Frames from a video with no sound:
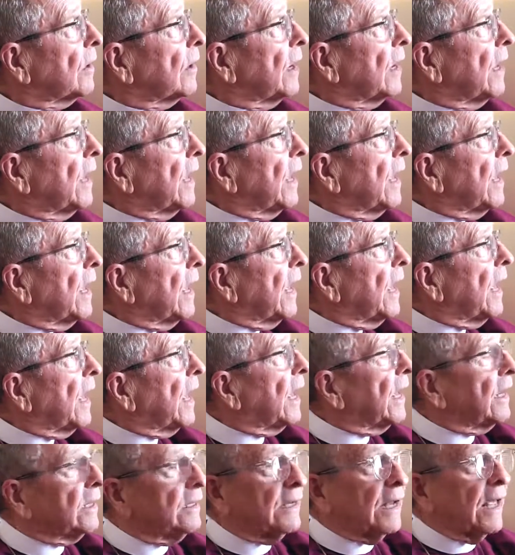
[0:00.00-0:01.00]
That's good.
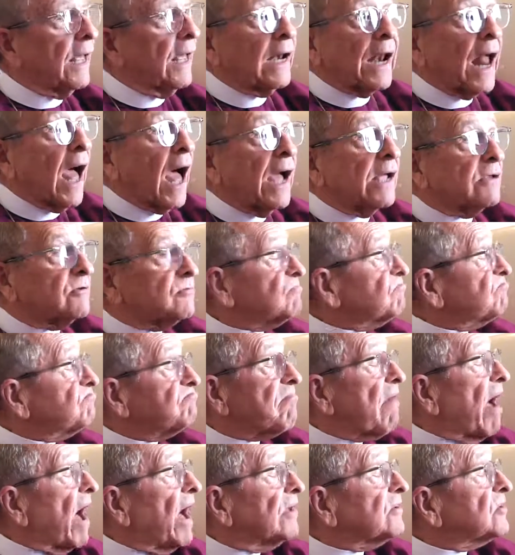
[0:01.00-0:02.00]
And, and I,
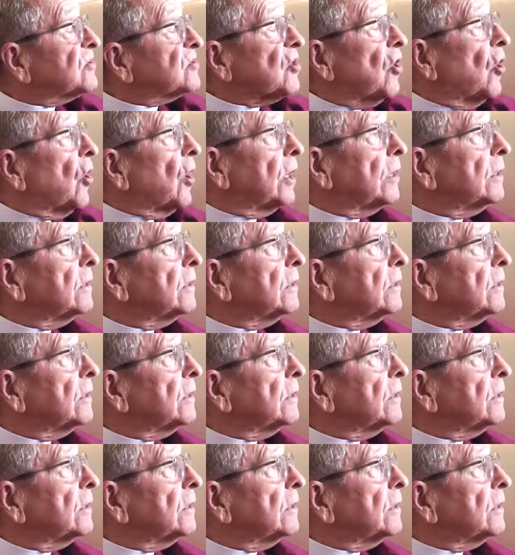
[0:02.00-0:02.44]
I saw it